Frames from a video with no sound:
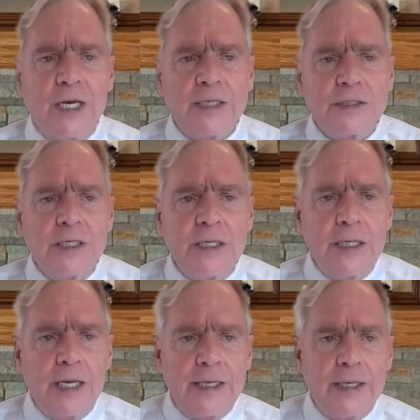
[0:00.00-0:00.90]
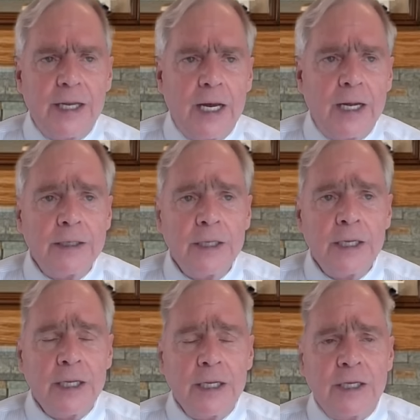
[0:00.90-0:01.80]
testing and. Uh,
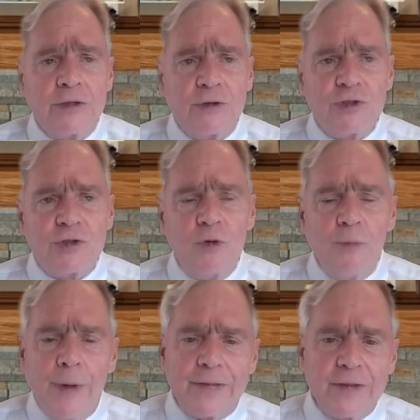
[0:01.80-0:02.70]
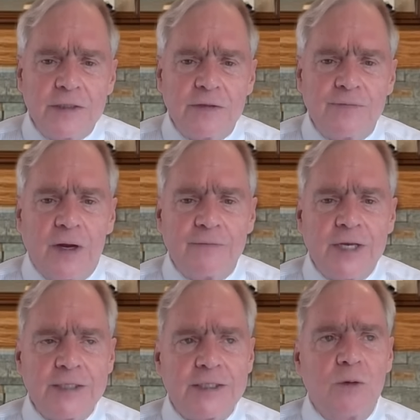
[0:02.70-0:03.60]
there's new methods of, of
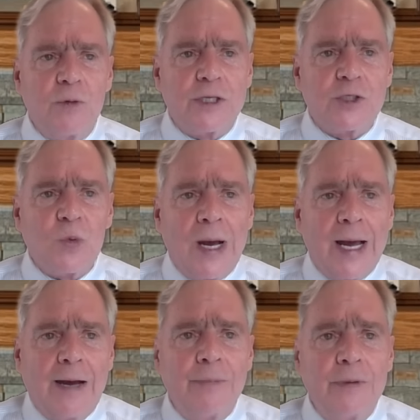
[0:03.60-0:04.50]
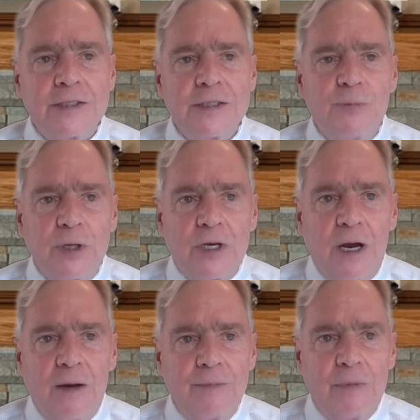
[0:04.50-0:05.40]
testing with a swab. This has
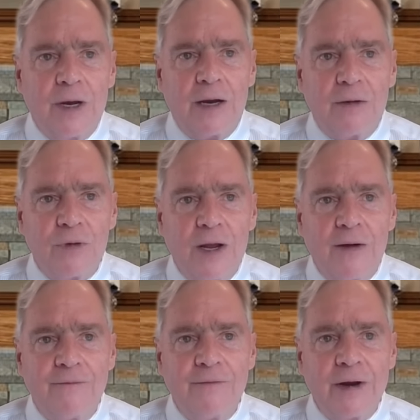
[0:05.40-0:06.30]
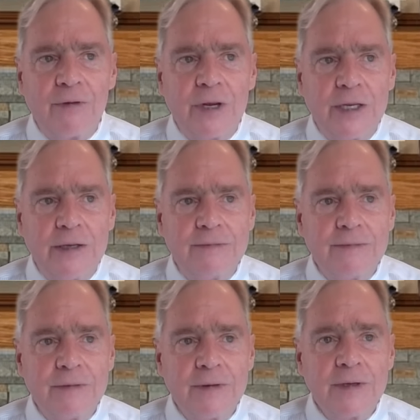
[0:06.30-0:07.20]
become a, a very
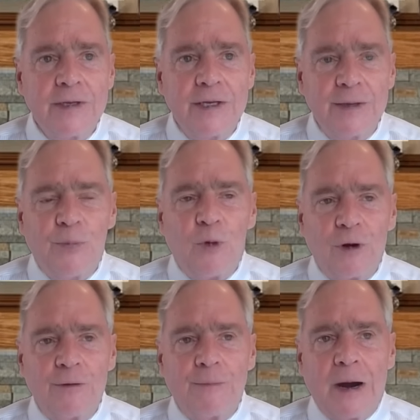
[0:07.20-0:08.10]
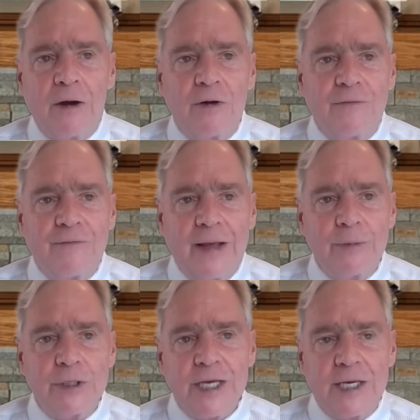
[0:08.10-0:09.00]
important part of
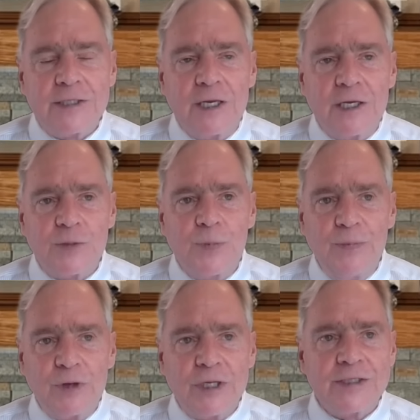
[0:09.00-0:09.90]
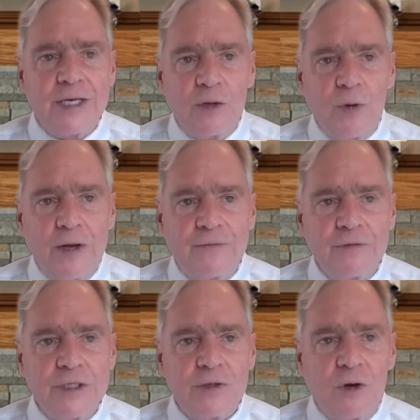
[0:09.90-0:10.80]
family testing because people can send away for
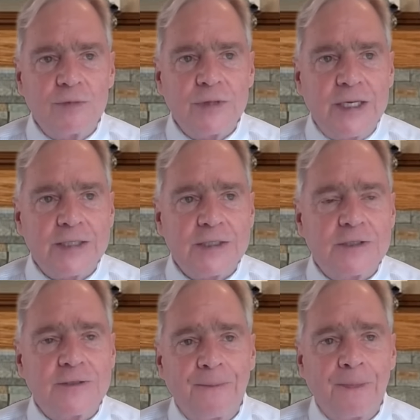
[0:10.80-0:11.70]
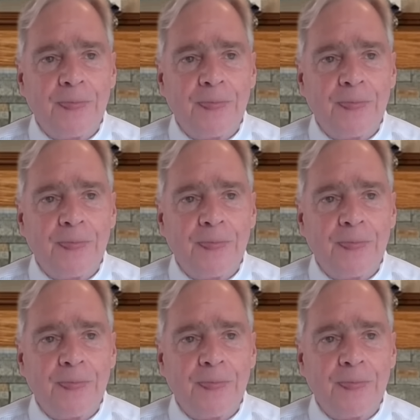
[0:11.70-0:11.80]
these home tests